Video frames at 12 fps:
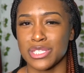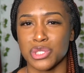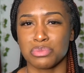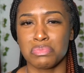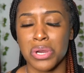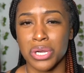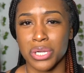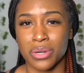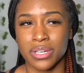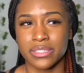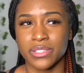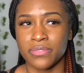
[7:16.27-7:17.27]
smirk
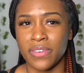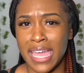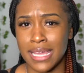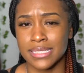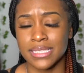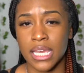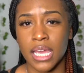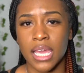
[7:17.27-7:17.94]
on his face